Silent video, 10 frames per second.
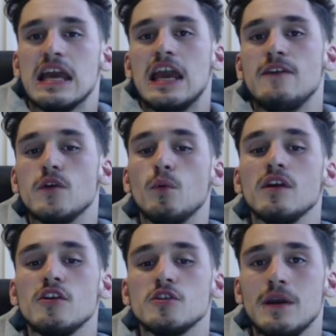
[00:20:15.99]
if you're one
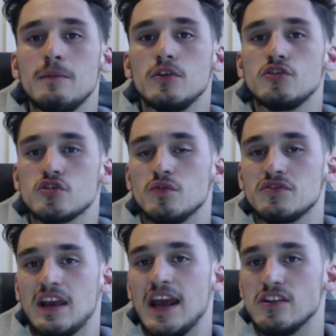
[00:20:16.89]
of those people who just wants
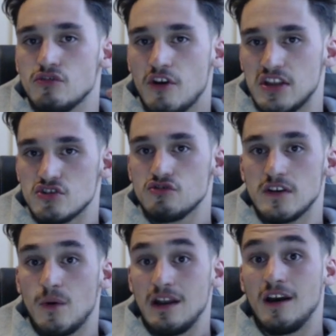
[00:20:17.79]
to get into trading
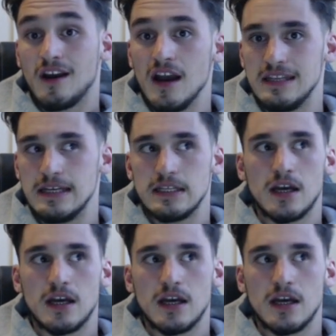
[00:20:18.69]
straight away like I did.